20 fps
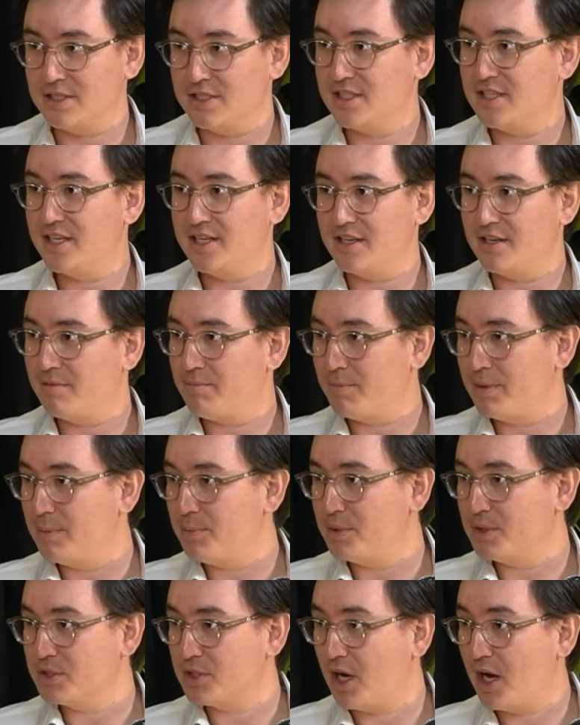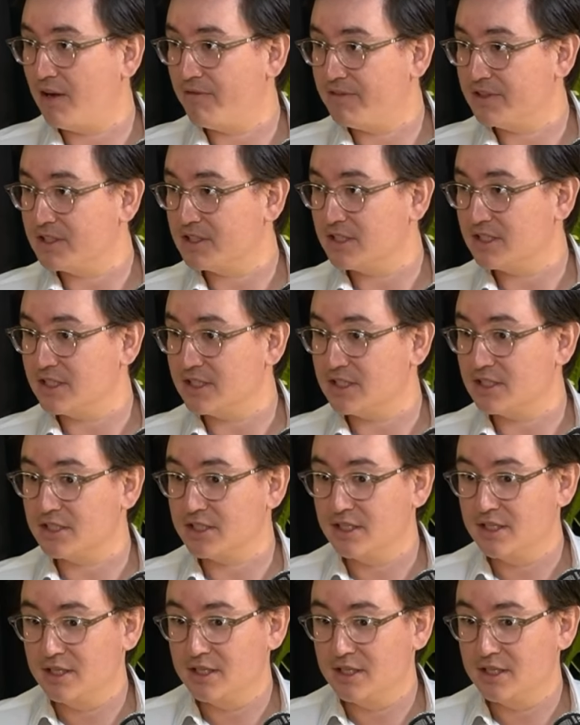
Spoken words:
sit in people's offices.